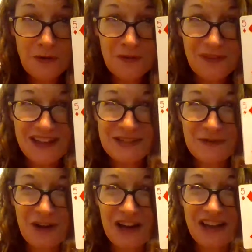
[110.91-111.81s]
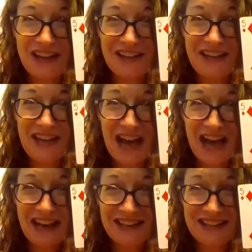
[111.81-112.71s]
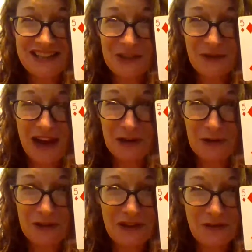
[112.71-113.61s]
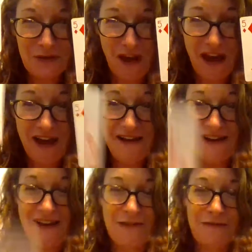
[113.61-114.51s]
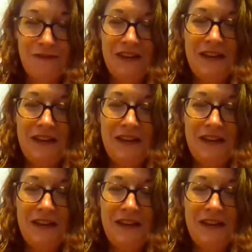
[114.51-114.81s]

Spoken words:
That's right. 9 is greater than 5.